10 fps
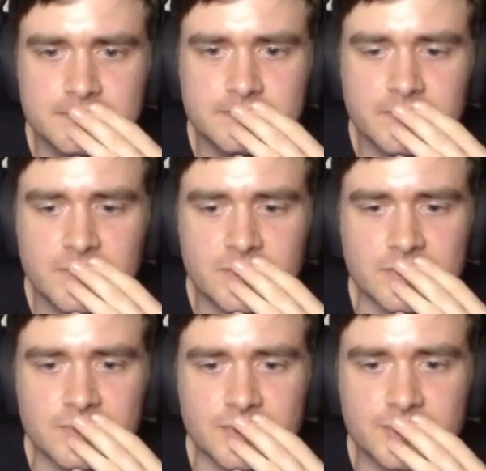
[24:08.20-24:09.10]

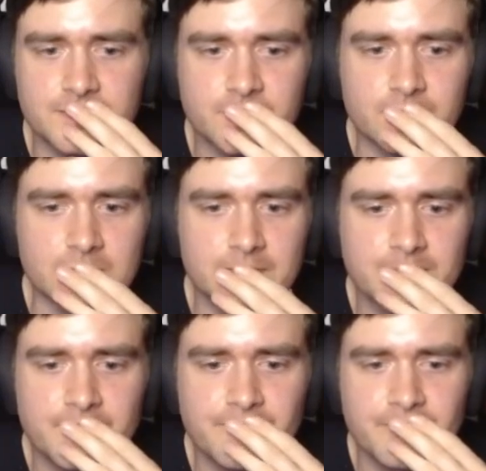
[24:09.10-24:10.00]
Seducers. Cool.
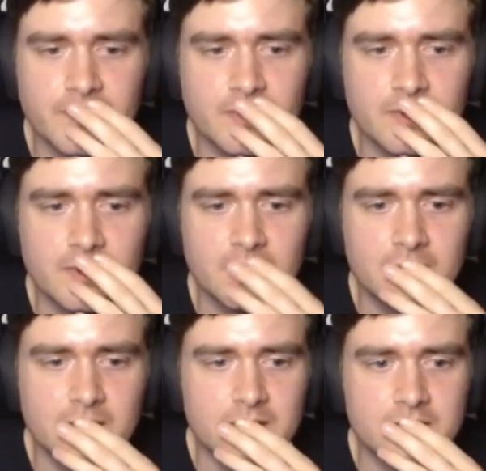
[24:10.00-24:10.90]

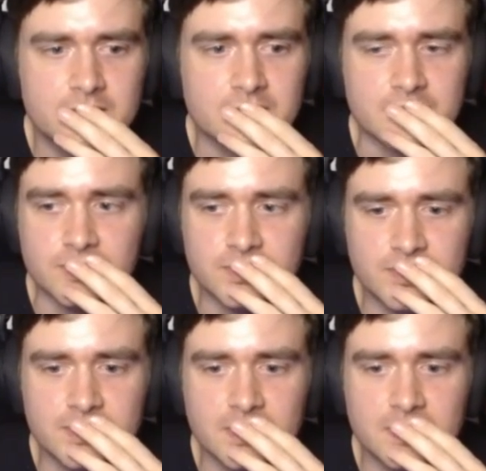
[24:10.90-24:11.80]

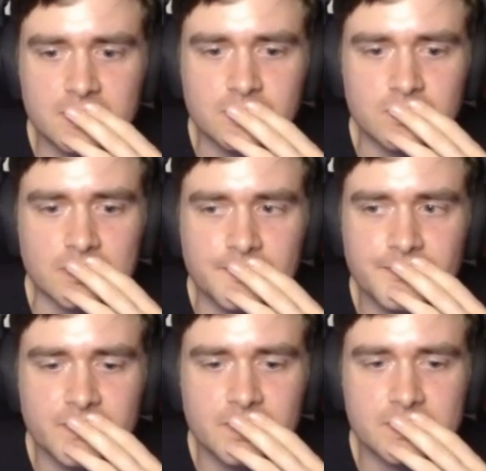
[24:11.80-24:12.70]
Seducers are cool.
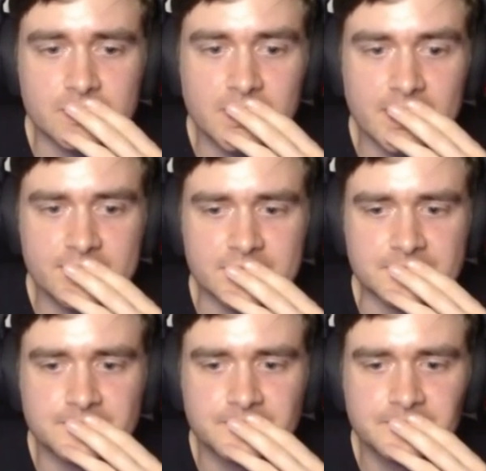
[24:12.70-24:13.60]
Sukasan.
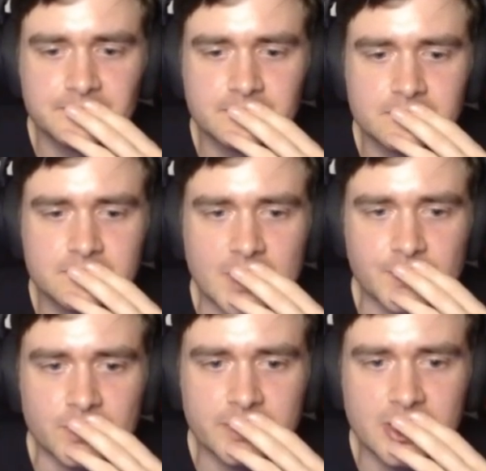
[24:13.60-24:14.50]
I'm
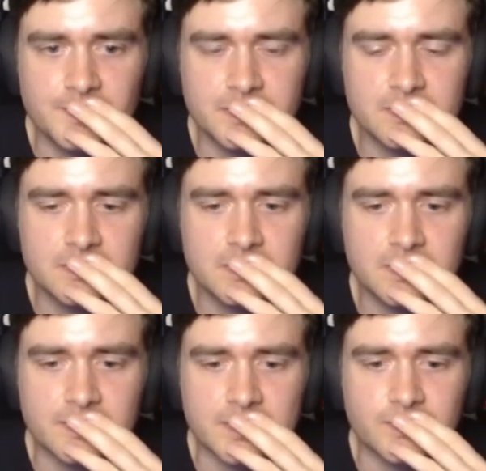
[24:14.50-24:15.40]
gonna keep
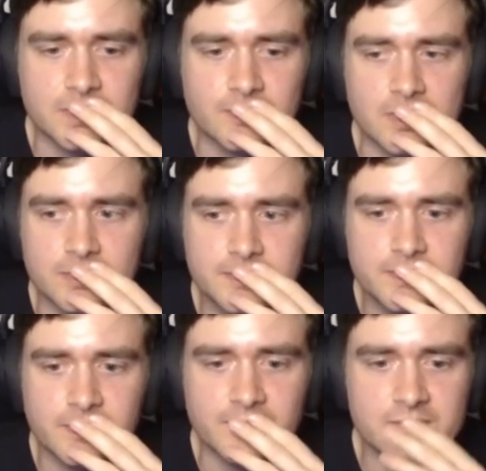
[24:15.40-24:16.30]
this one around
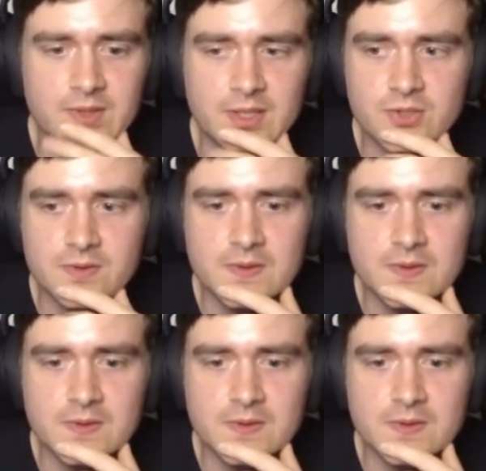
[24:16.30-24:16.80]
for this occasion.